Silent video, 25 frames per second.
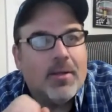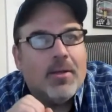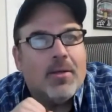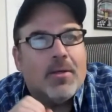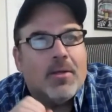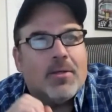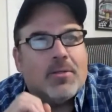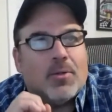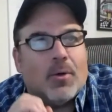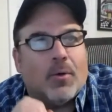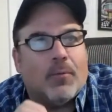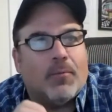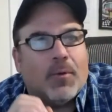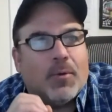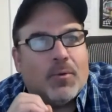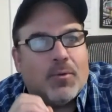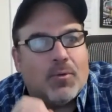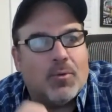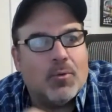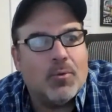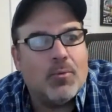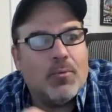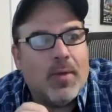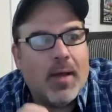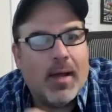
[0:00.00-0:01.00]
So if you
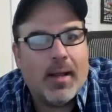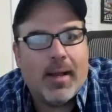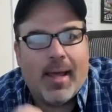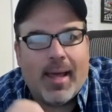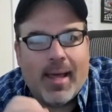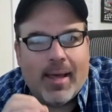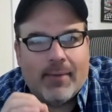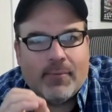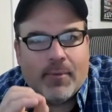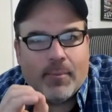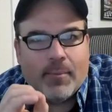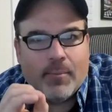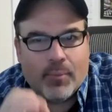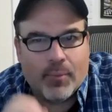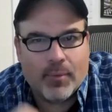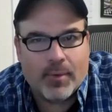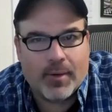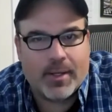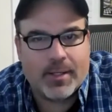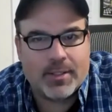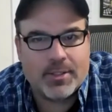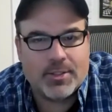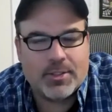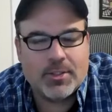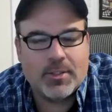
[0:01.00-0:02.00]
do not have a
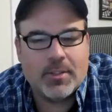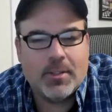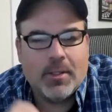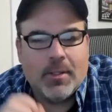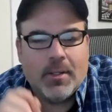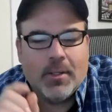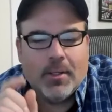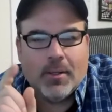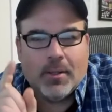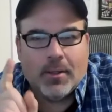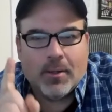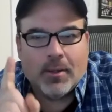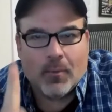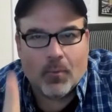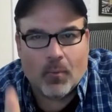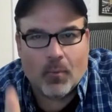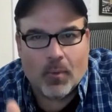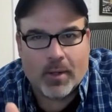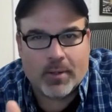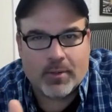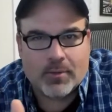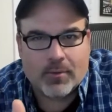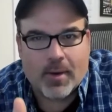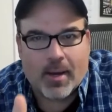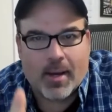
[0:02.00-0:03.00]
bridge,
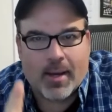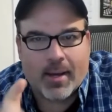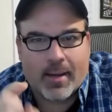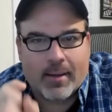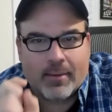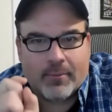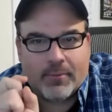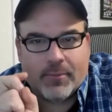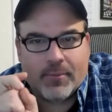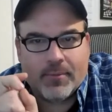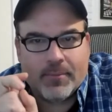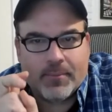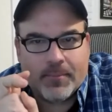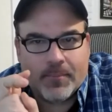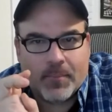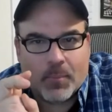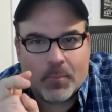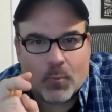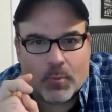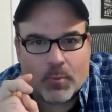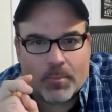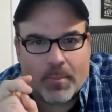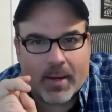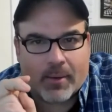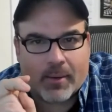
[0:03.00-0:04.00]
OneDrive
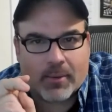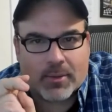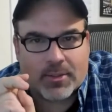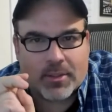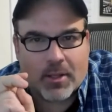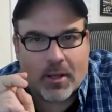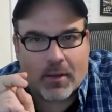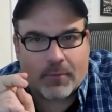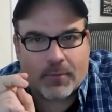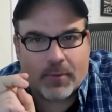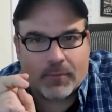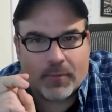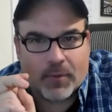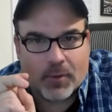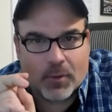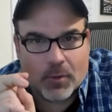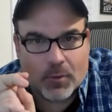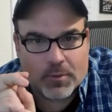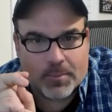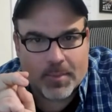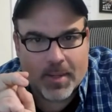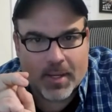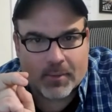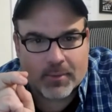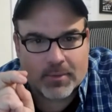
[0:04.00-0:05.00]
with Microsoft, if you use
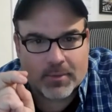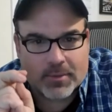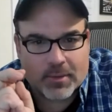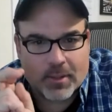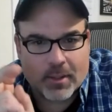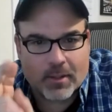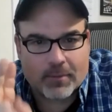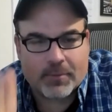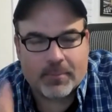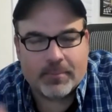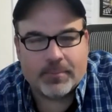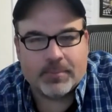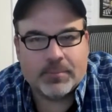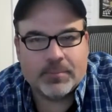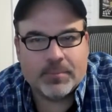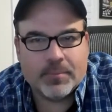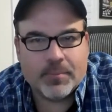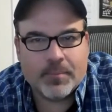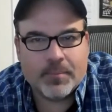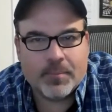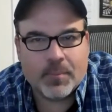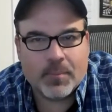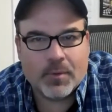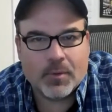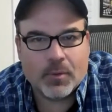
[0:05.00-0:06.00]
Microsoft,
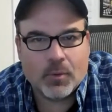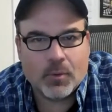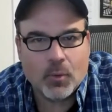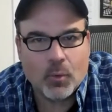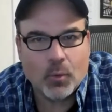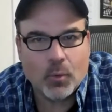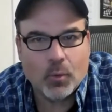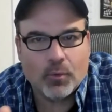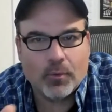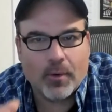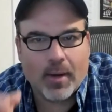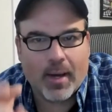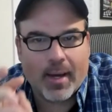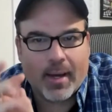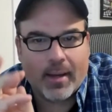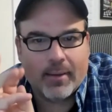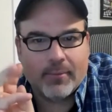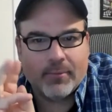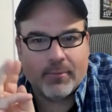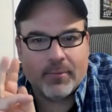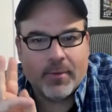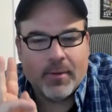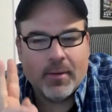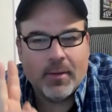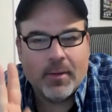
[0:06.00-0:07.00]
Google
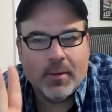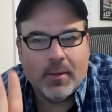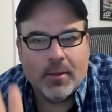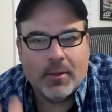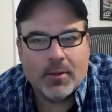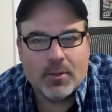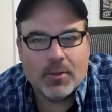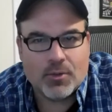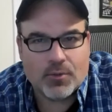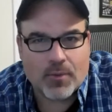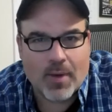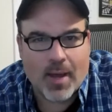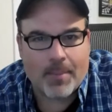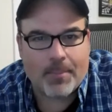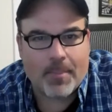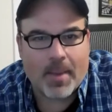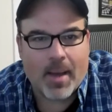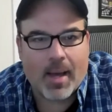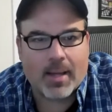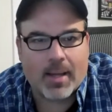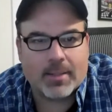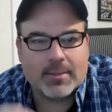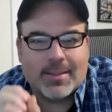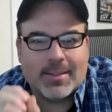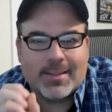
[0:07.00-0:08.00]
Drive,
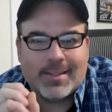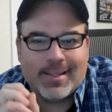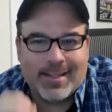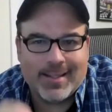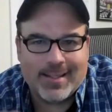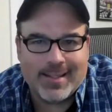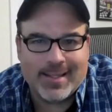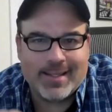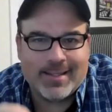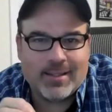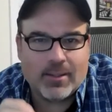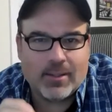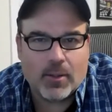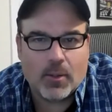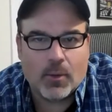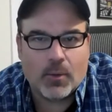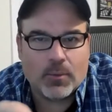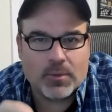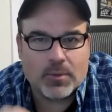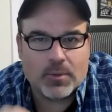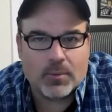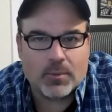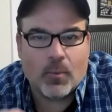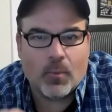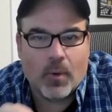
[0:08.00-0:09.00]
Dropbox, get
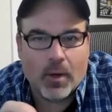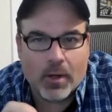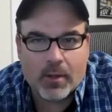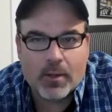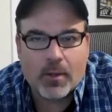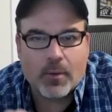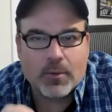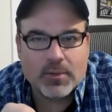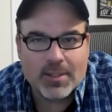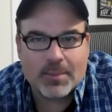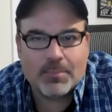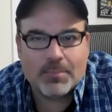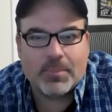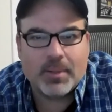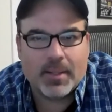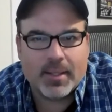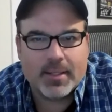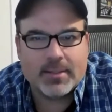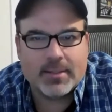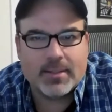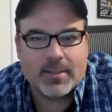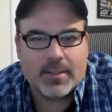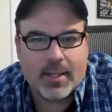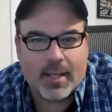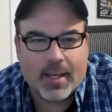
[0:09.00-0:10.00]
one of those in
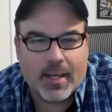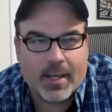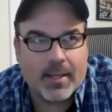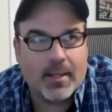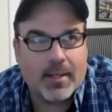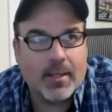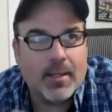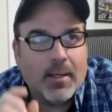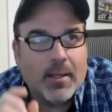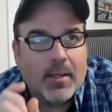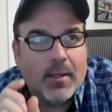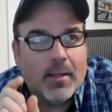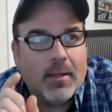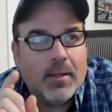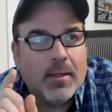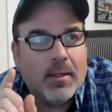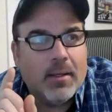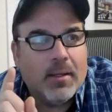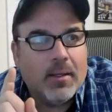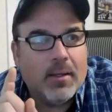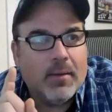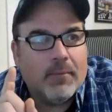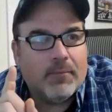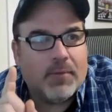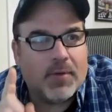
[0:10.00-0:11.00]
place today.
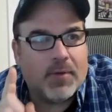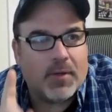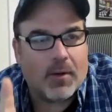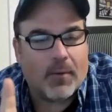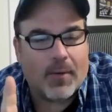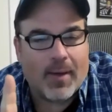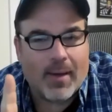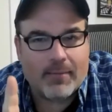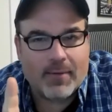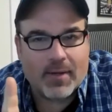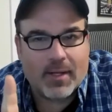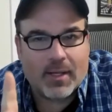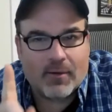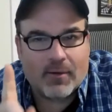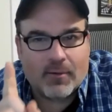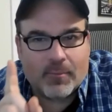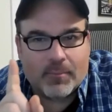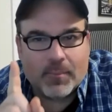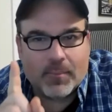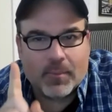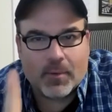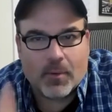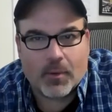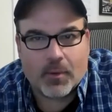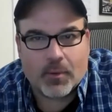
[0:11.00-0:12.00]
If you don't have any of
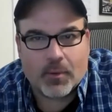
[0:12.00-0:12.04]
them, go to